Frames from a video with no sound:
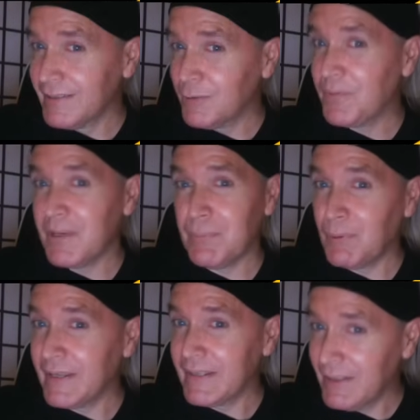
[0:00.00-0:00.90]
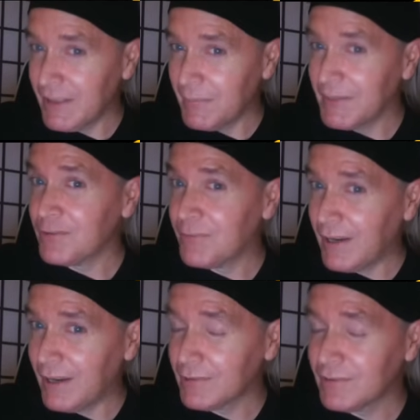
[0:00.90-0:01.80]
to people like him and his
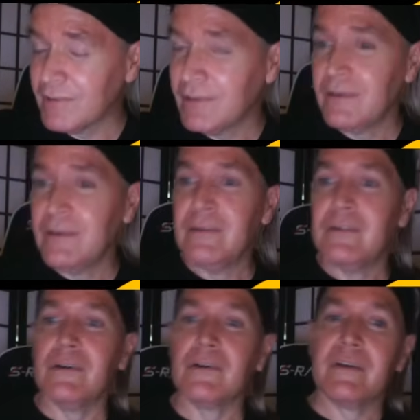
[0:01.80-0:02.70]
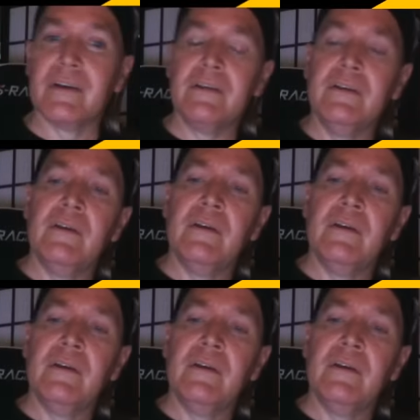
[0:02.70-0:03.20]
father. Okay.